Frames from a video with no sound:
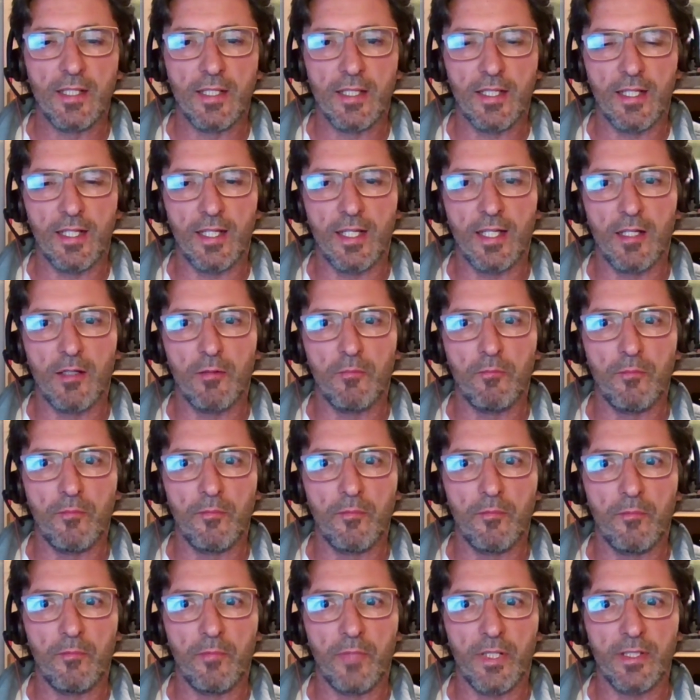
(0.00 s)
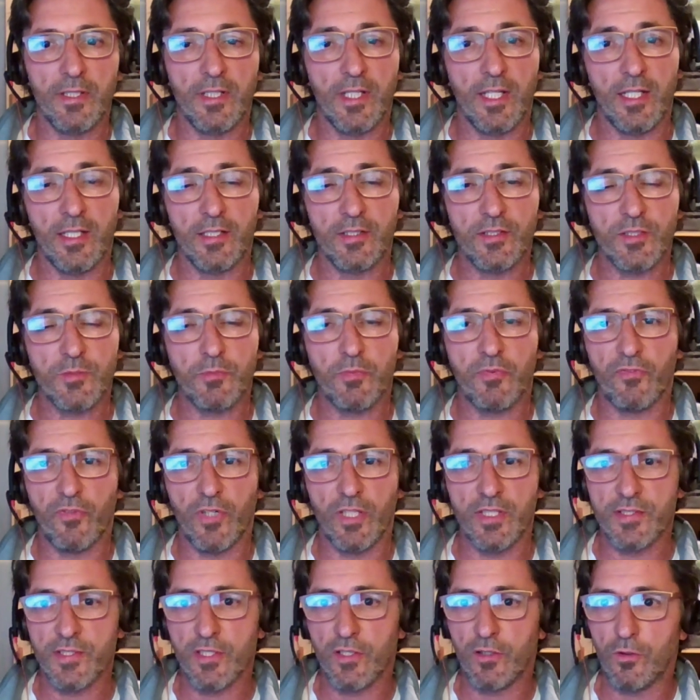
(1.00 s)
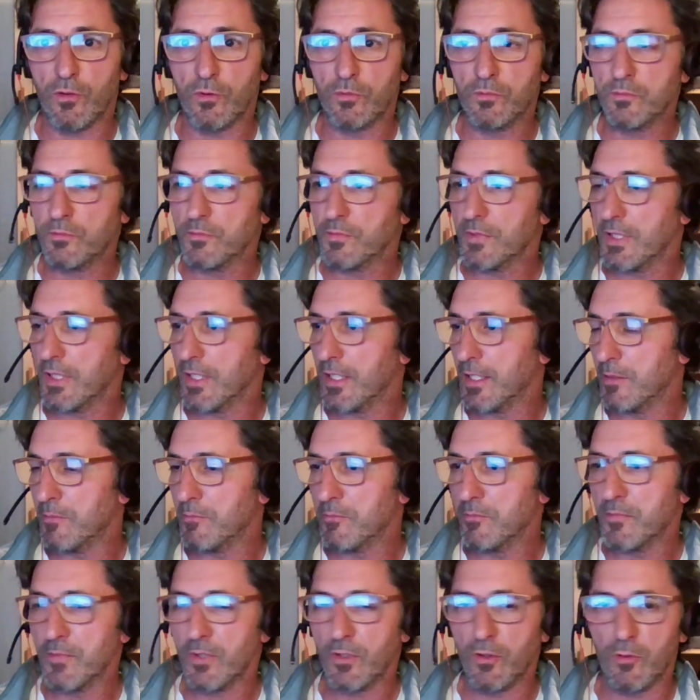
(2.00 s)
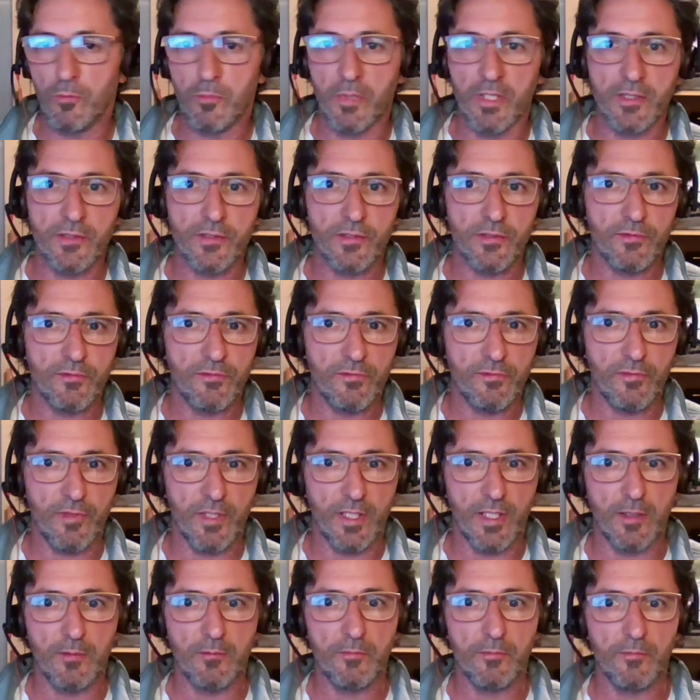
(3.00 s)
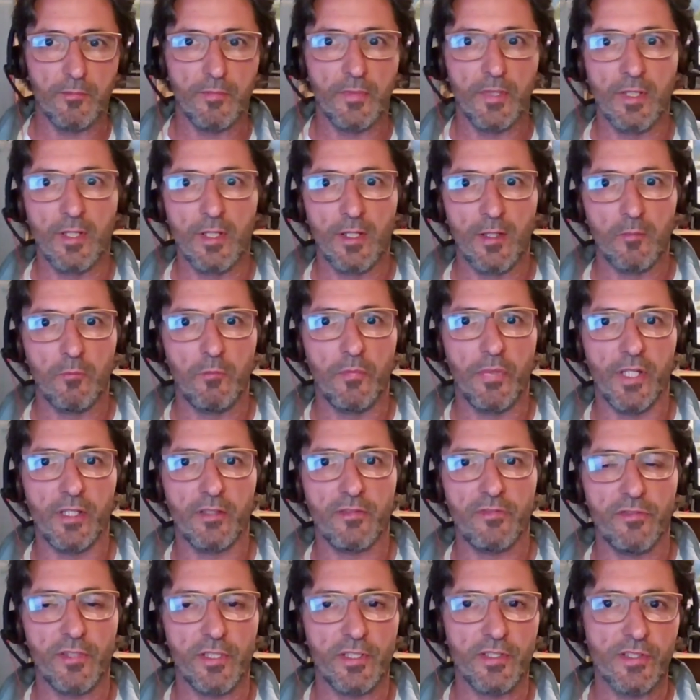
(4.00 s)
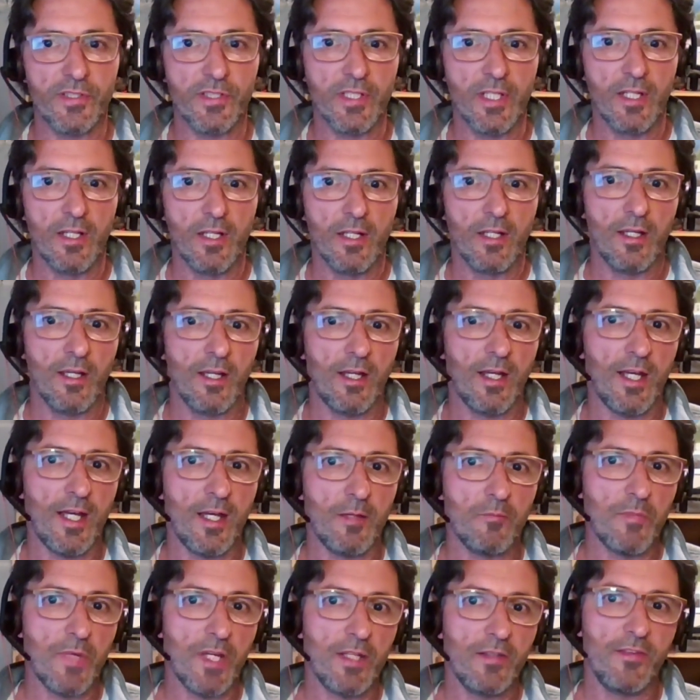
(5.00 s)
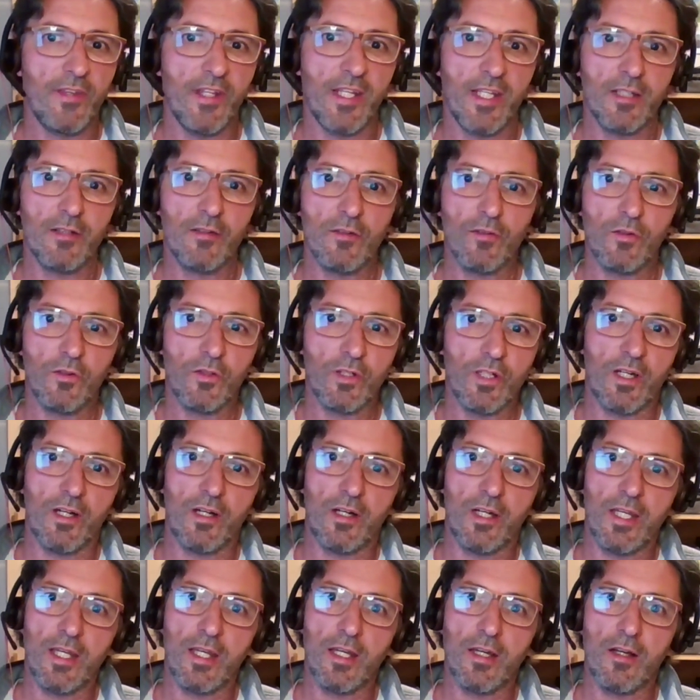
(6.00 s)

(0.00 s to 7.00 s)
But yeah, it just provides a whole bunch of benefits. And then look, I